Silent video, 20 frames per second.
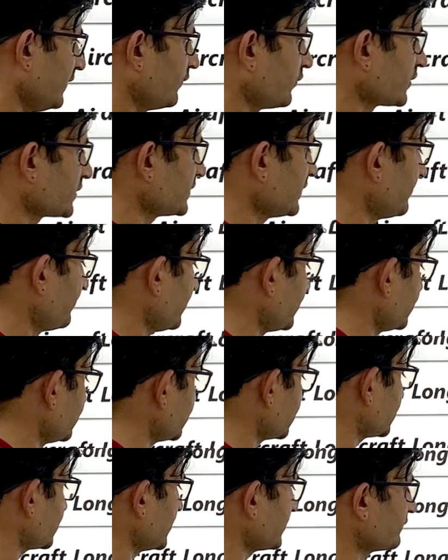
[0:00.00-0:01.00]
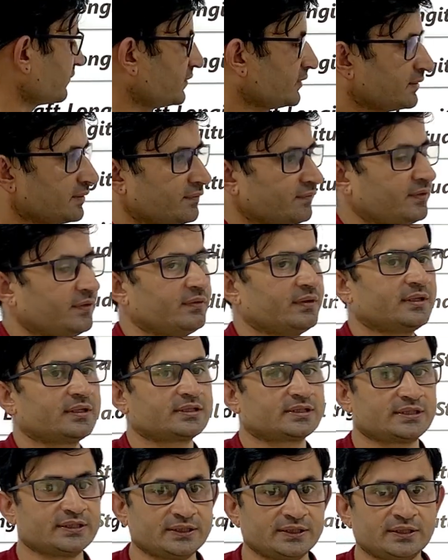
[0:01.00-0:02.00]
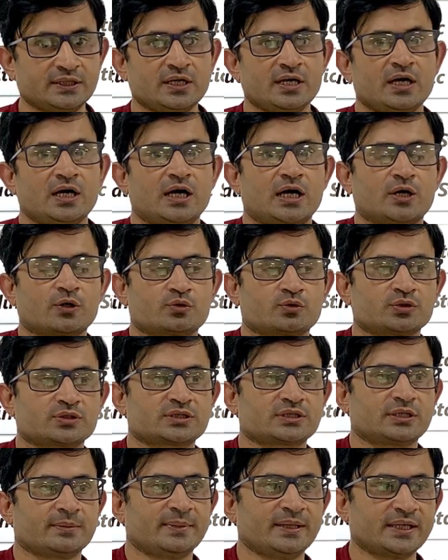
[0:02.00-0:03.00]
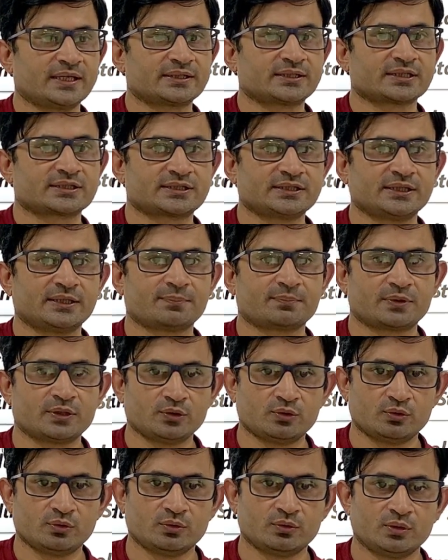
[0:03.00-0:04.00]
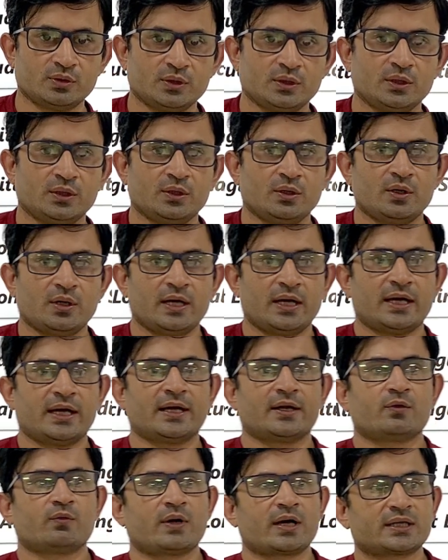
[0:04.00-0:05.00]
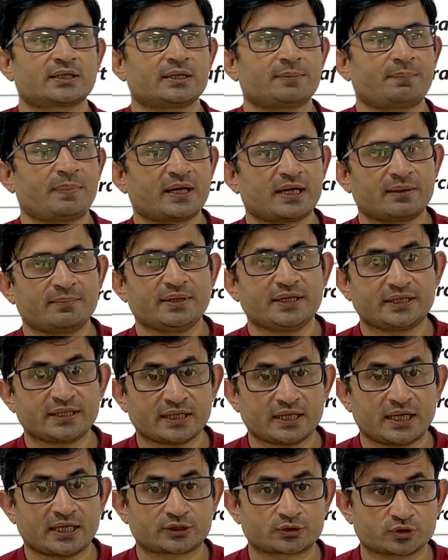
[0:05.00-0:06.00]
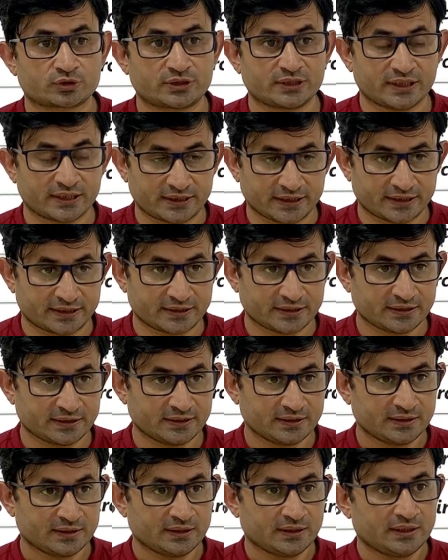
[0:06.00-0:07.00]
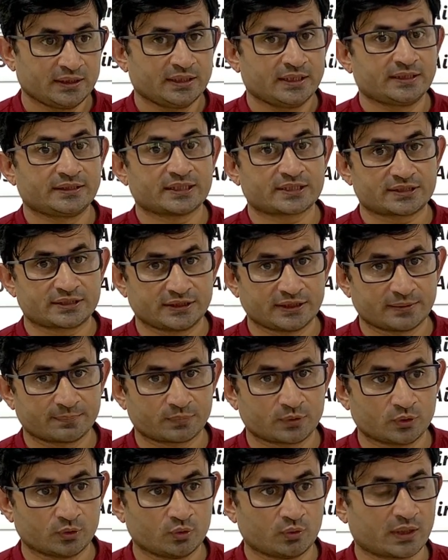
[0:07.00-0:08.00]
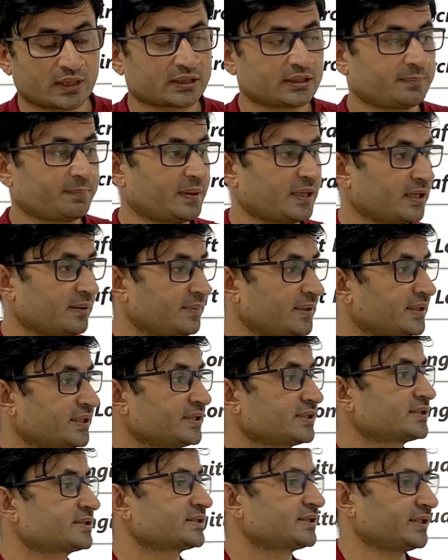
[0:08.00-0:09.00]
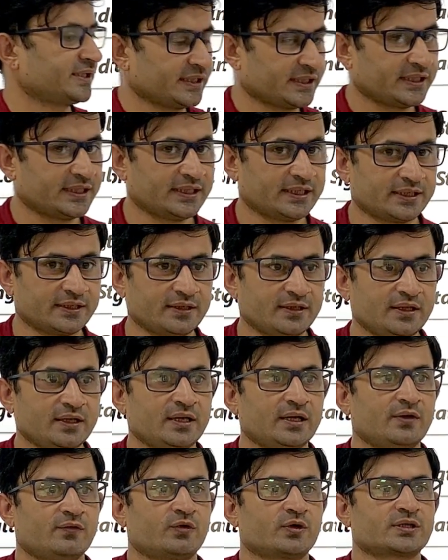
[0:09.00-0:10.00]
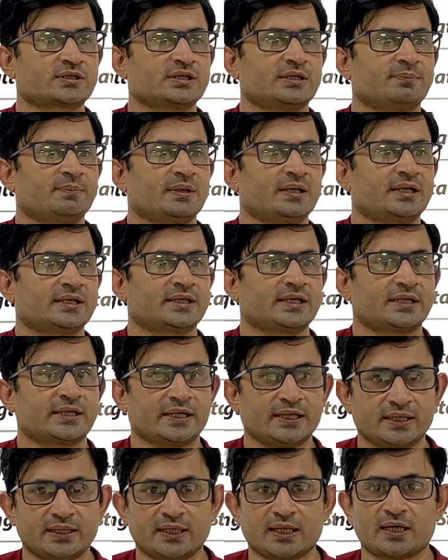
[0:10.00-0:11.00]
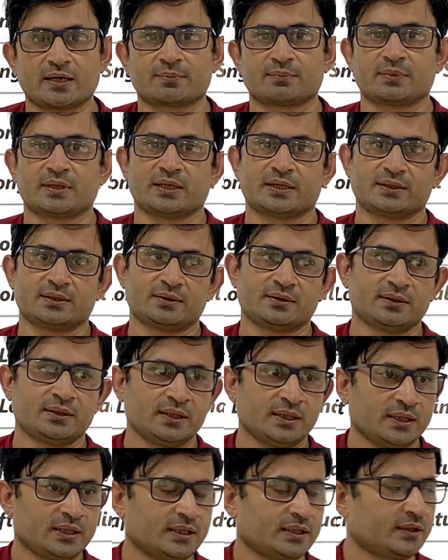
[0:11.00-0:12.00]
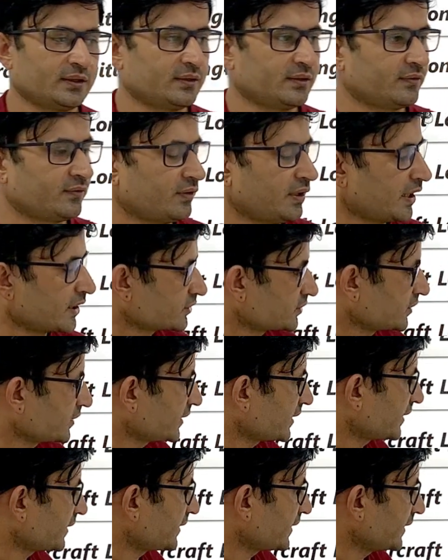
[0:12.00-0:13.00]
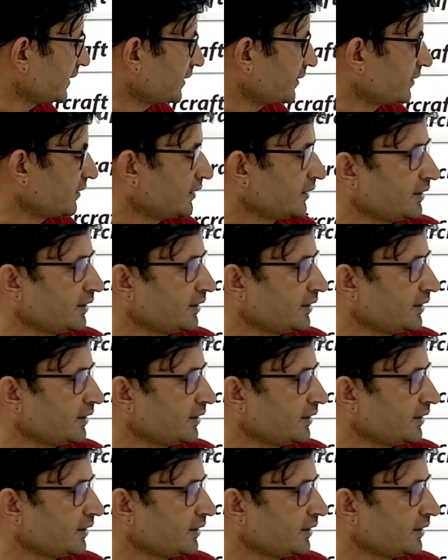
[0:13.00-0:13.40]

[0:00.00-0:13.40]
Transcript: For example, in this case we will see how to estimate the CMQ and what are the parameter associated in the CMQ, what are the parameter is sitting here. For example, like a tail arm and horizontal tail